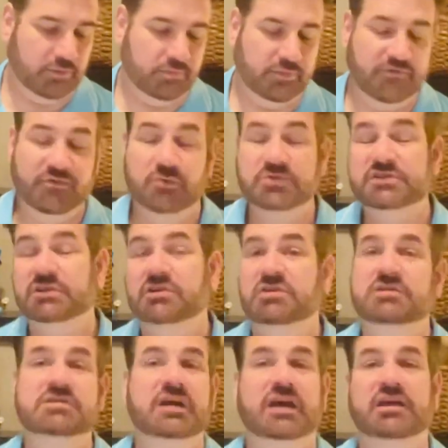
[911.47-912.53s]
If it was a good
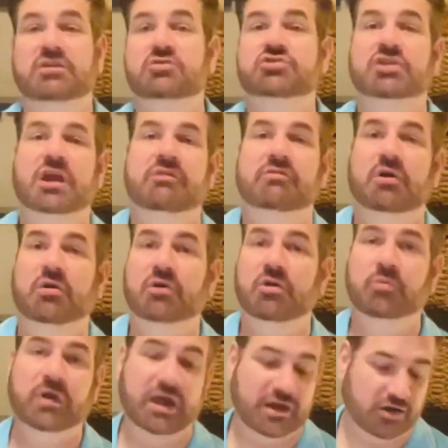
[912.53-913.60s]
day, usually I wrote, "Oh,
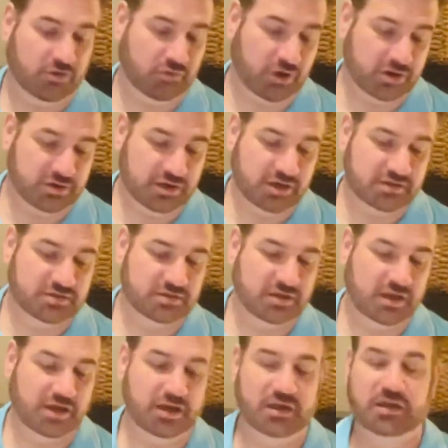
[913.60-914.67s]
we had a great day
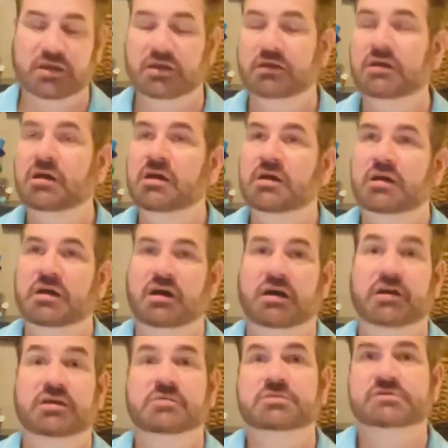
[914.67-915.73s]
today.
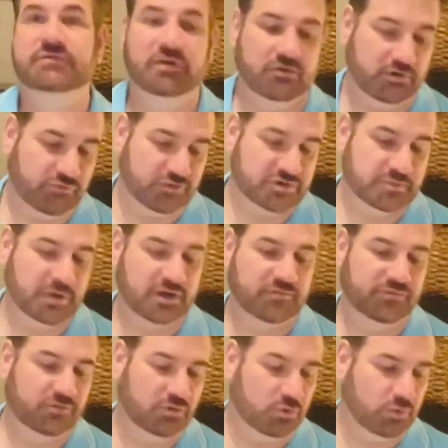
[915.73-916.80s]
He was very
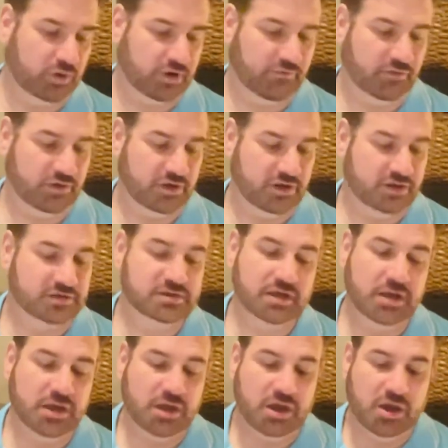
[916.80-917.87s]
respectful," whatever it is.
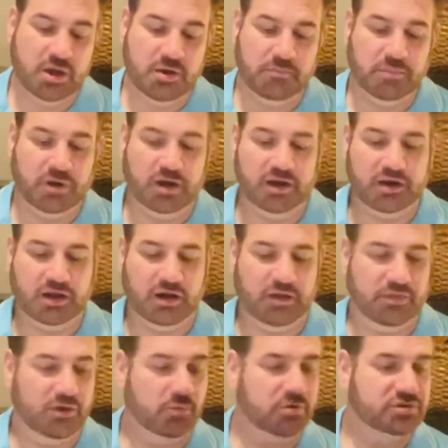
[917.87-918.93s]
But
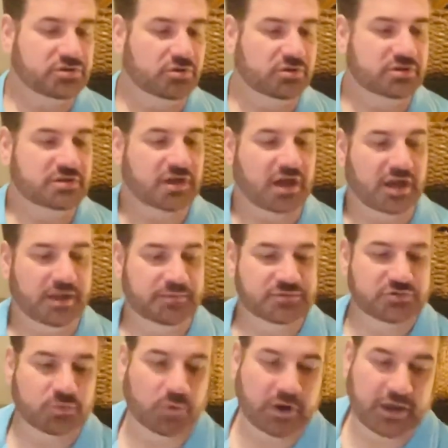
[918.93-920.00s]
there were certain
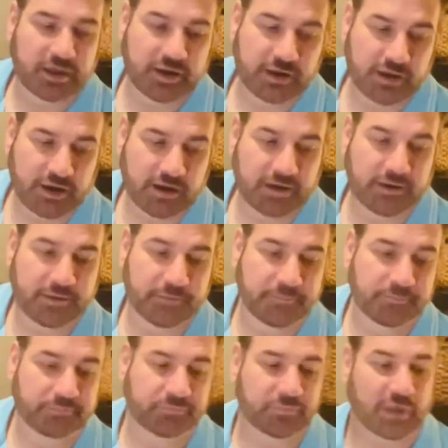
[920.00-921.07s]
times when
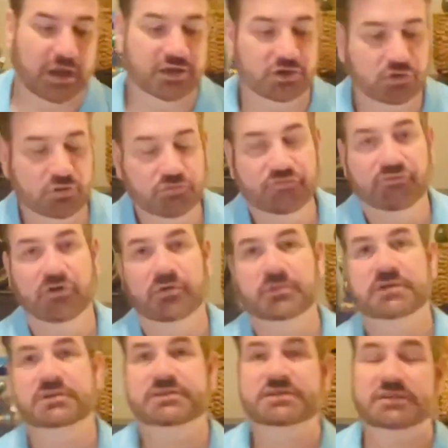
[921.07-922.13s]
I knew from
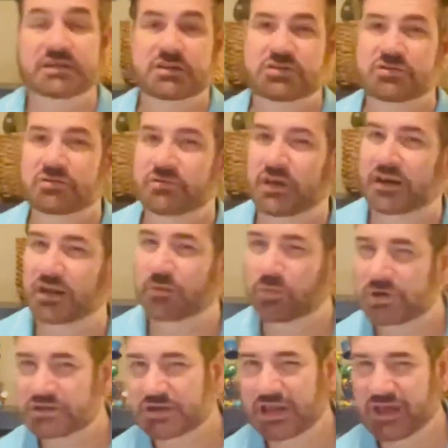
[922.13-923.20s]
his teacher that he
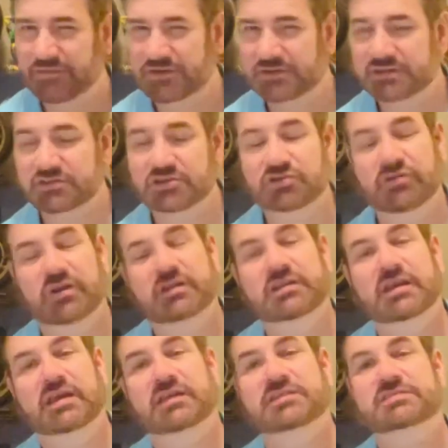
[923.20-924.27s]
wasn't having such a great
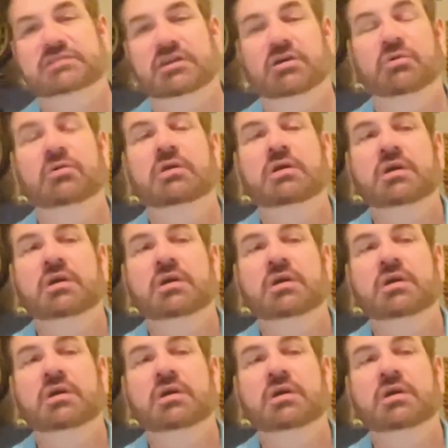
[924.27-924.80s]
day. So